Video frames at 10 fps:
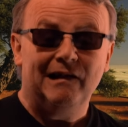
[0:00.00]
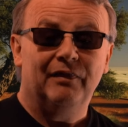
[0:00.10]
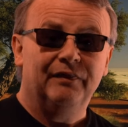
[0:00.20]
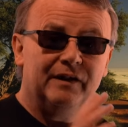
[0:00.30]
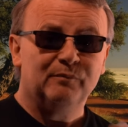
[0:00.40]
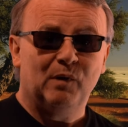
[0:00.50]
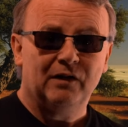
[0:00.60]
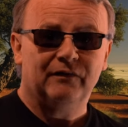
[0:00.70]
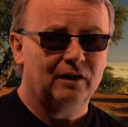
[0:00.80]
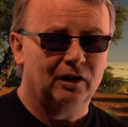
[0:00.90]
This
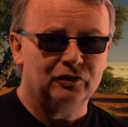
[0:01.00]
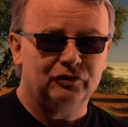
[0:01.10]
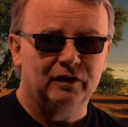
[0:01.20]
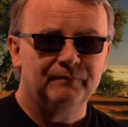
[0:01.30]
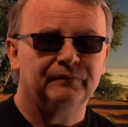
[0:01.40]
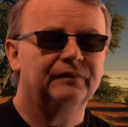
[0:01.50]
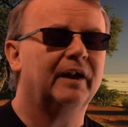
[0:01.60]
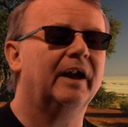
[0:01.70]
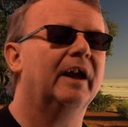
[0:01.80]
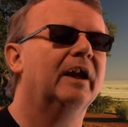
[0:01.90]
part of the country,
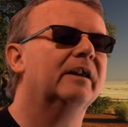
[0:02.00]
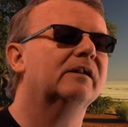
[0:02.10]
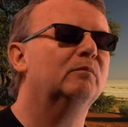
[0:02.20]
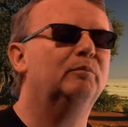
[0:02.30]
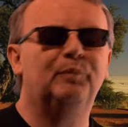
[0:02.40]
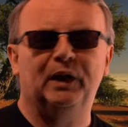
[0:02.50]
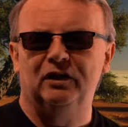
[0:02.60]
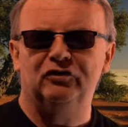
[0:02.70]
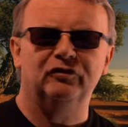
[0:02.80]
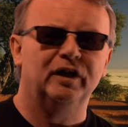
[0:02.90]
there is
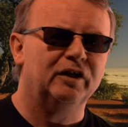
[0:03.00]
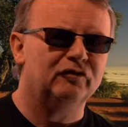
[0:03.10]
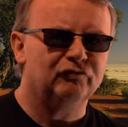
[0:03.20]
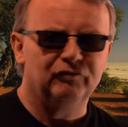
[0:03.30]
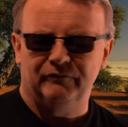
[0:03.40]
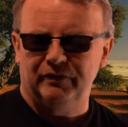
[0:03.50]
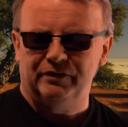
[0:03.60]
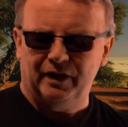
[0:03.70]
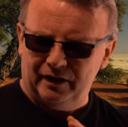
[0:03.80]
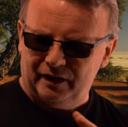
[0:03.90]
big trees,
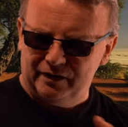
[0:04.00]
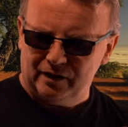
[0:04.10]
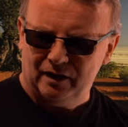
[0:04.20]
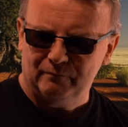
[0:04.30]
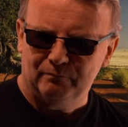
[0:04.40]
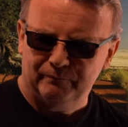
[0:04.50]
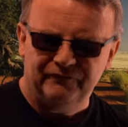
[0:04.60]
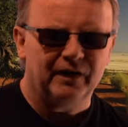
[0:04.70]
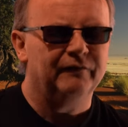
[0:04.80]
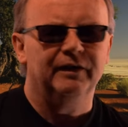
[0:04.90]
rivers. It is a
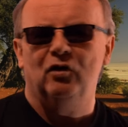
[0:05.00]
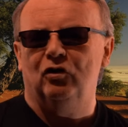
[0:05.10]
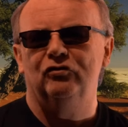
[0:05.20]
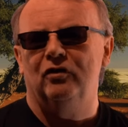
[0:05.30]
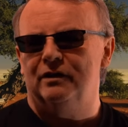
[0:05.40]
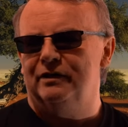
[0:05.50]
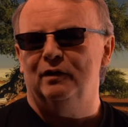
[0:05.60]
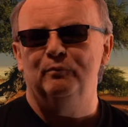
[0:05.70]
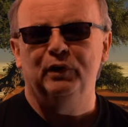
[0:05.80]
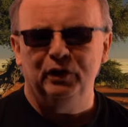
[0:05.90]
very
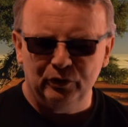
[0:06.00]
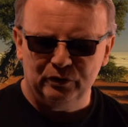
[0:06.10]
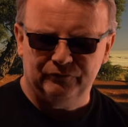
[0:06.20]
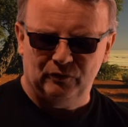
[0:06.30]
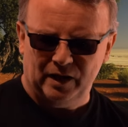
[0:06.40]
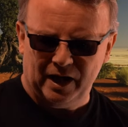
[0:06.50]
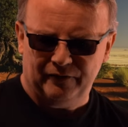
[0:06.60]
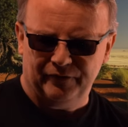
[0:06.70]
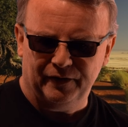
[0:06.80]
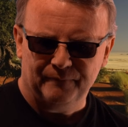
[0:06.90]
contrasting and beautiful
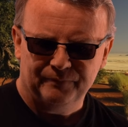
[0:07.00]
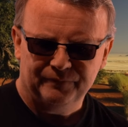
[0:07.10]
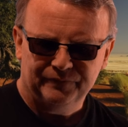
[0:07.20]
area.